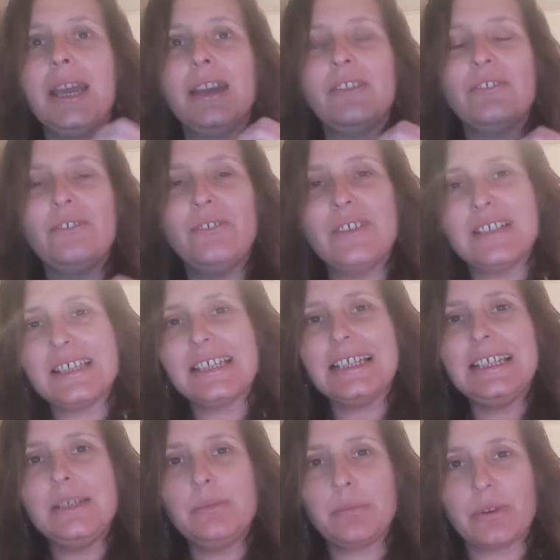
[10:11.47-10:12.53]

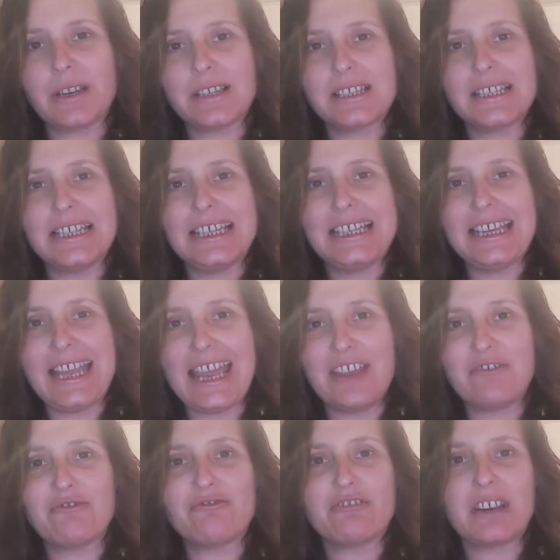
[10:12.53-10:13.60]
physically present in
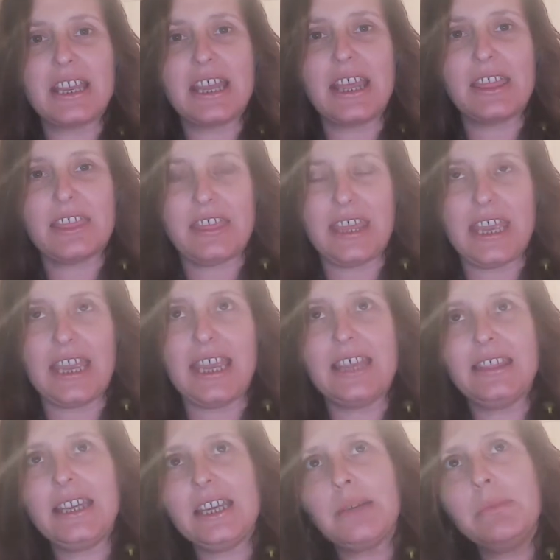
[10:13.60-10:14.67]
every thing.
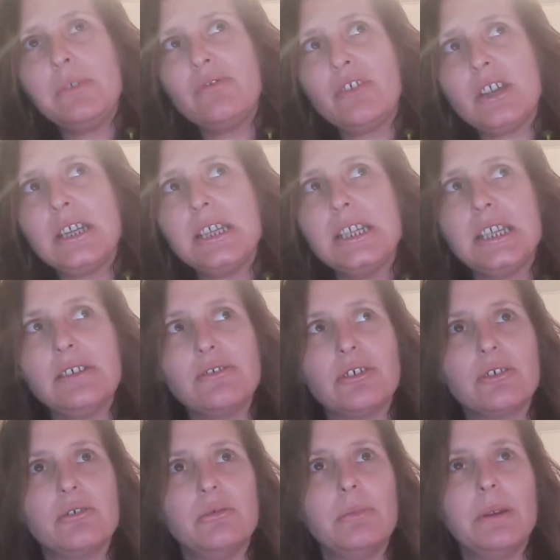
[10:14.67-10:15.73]
And that can be very
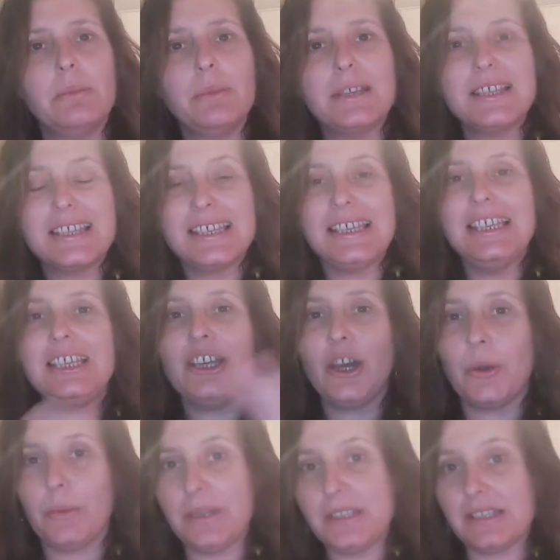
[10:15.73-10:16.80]
difficult when we see
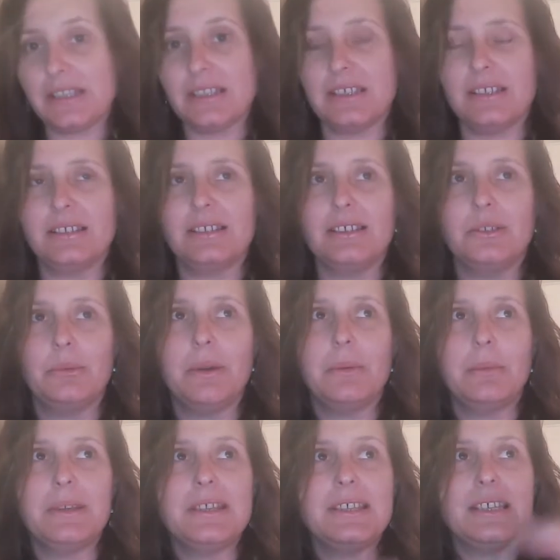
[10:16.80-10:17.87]
coincidences, when
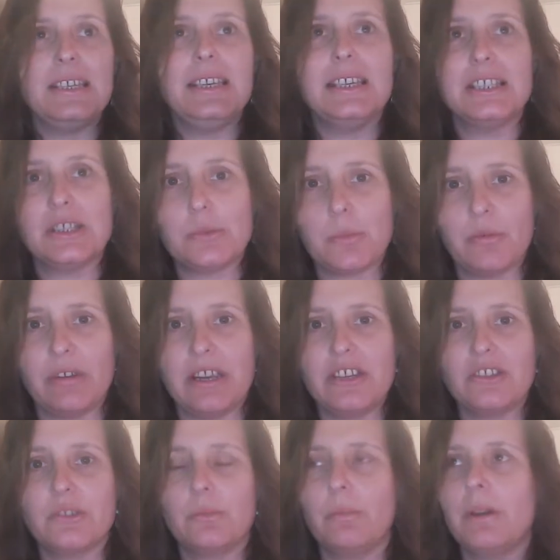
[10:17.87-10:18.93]
we see
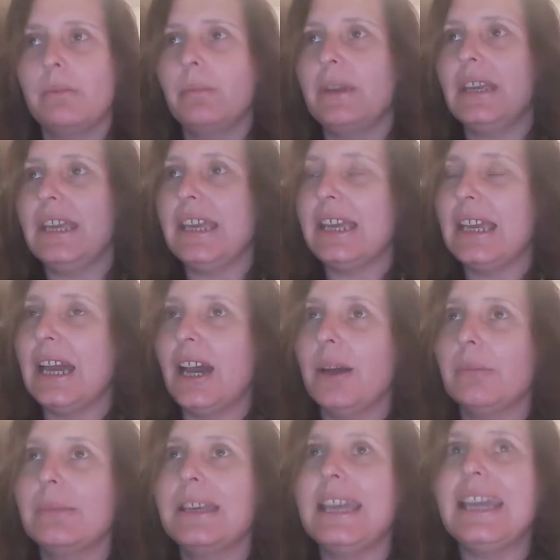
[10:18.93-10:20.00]
inspiration, when we
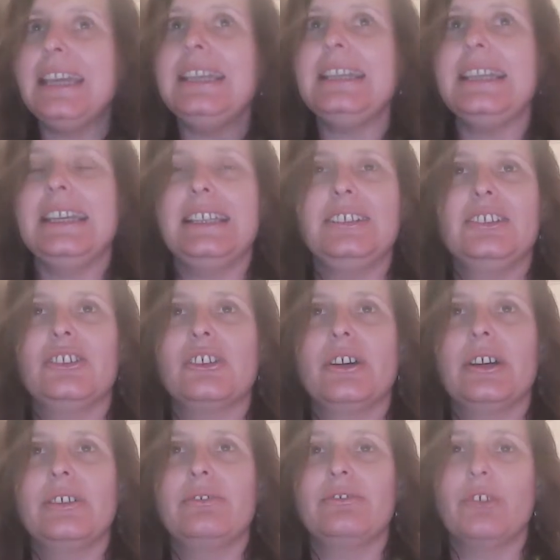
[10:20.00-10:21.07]
um, gain
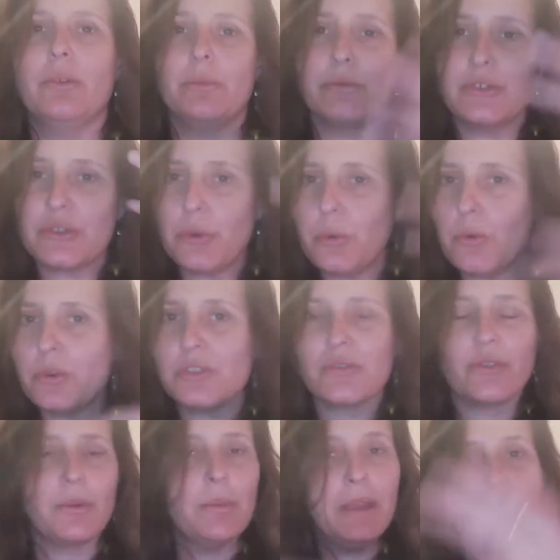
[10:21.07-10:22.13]
insight from source,
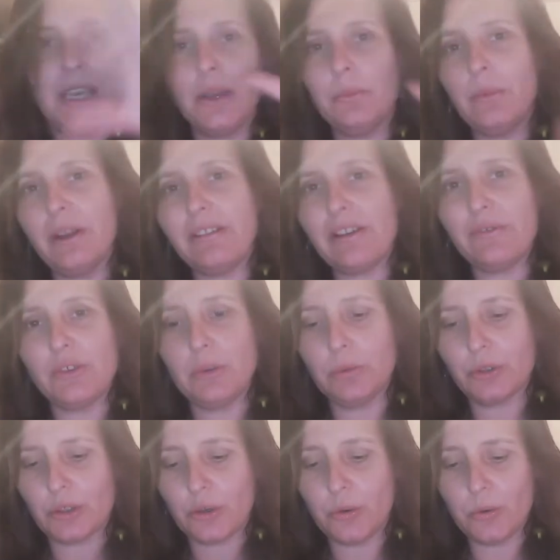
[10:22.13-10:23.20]
from wherever you
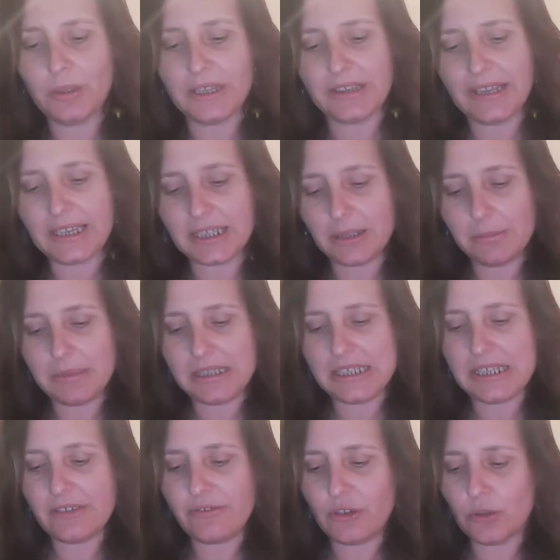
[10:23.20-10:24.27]
want to call it. That can be
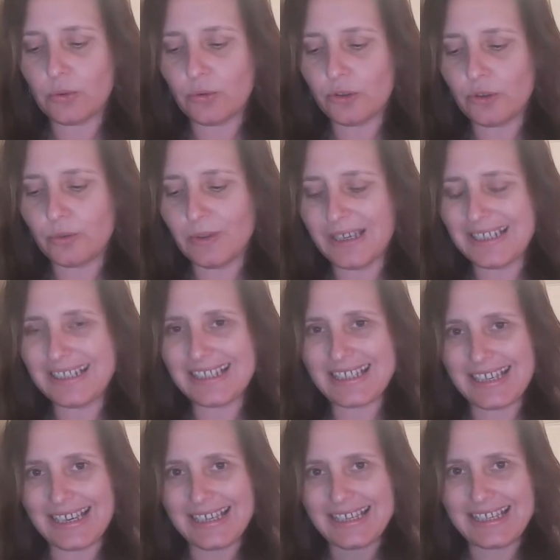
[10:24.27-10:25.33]
difficult to then
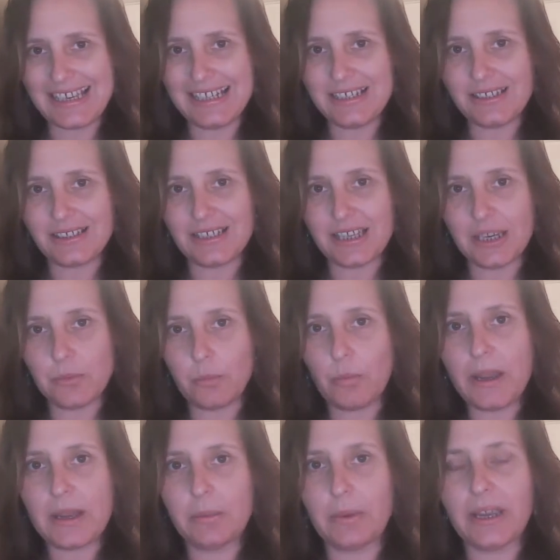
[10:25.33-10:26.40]
stay centered in
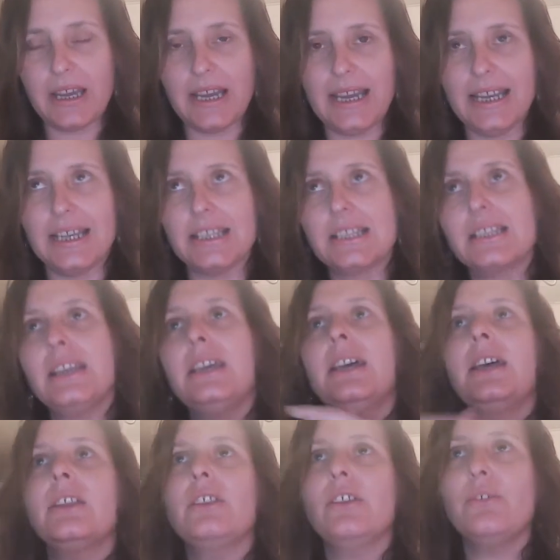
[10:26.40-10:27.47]
where we are at.
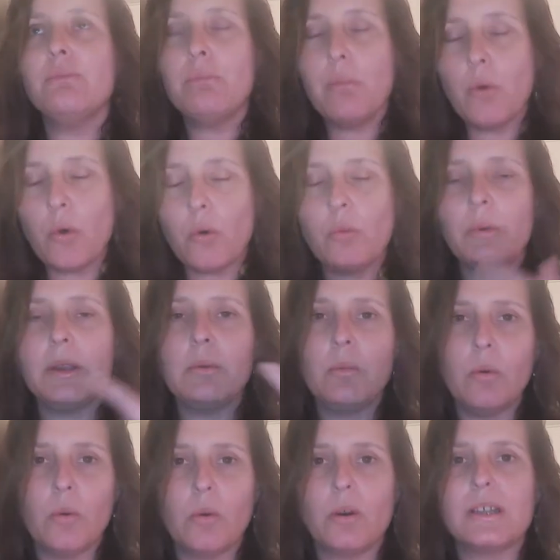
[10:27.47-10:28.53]
The more we
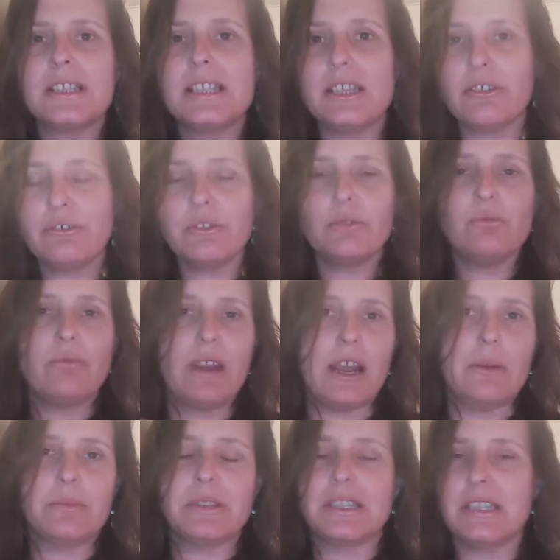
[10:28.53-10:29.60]
walk different
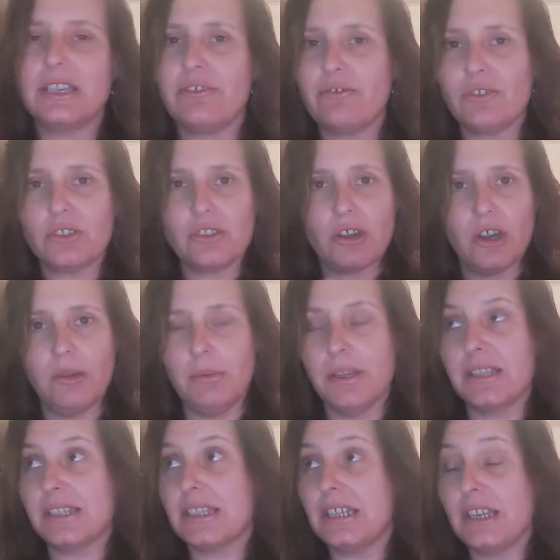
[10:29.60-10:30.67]
realms and different
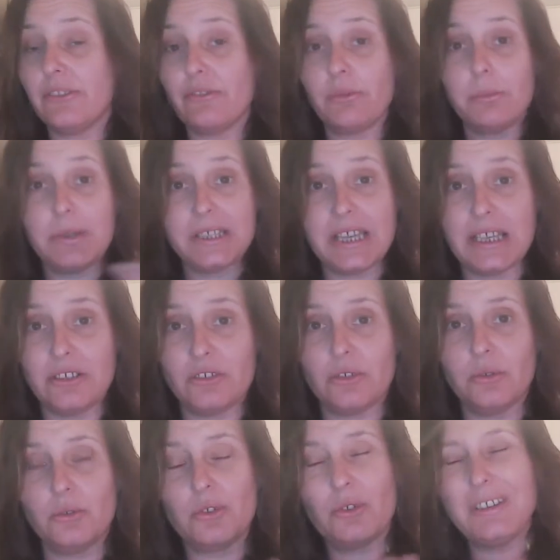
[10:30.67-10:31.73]
timelines and different
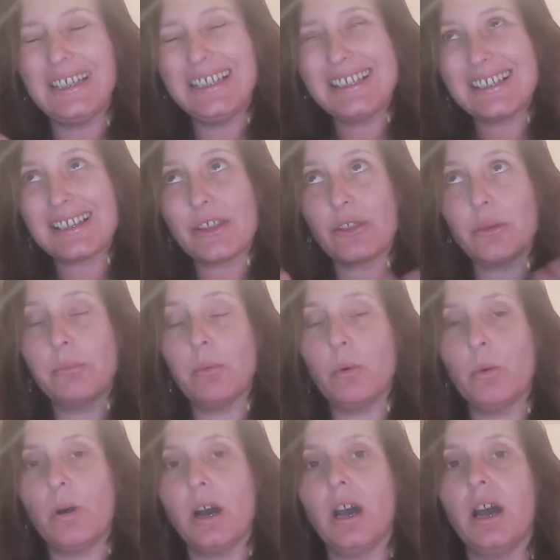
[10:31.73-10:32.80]
potentials, or at least the
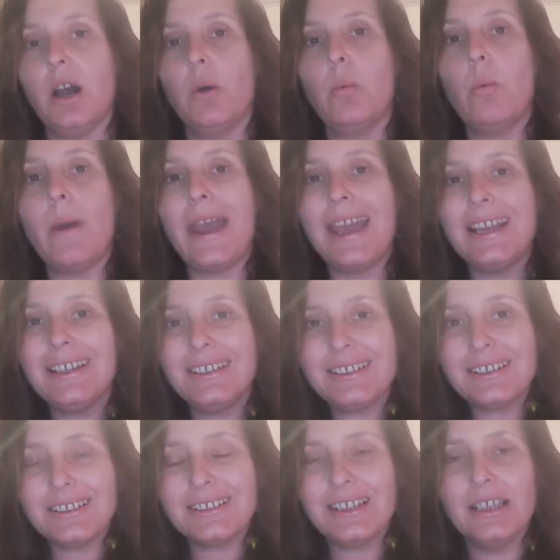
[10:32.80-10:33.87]
more our
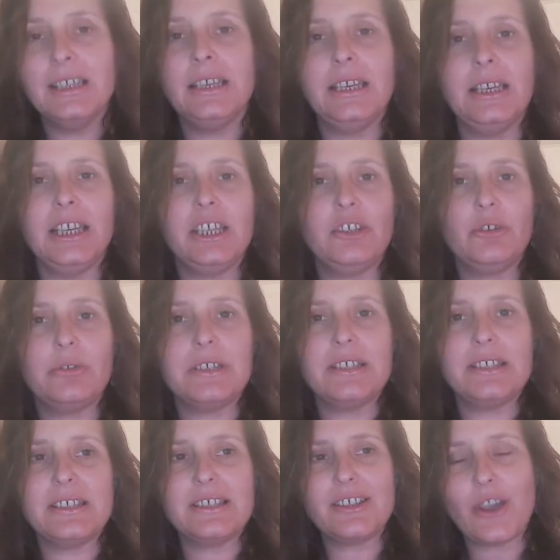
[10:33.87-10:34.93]
awareness
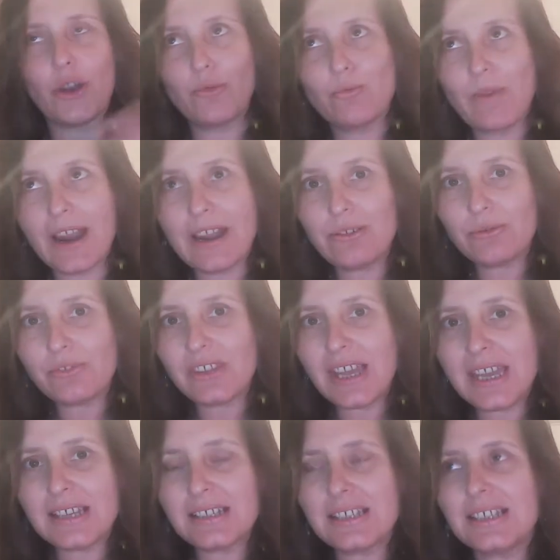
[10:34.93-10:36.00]
increases around
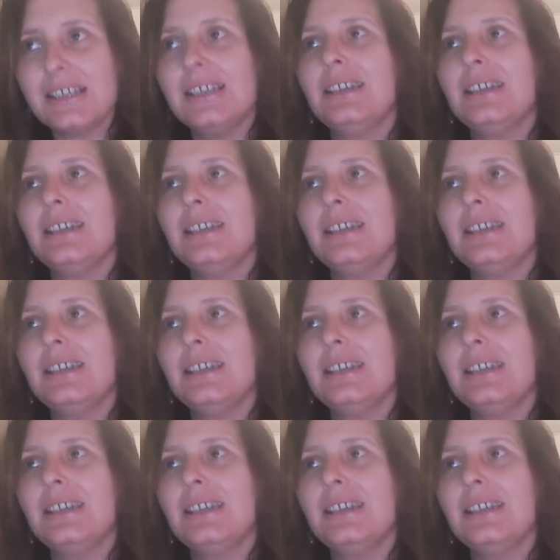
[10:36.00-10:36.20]
that,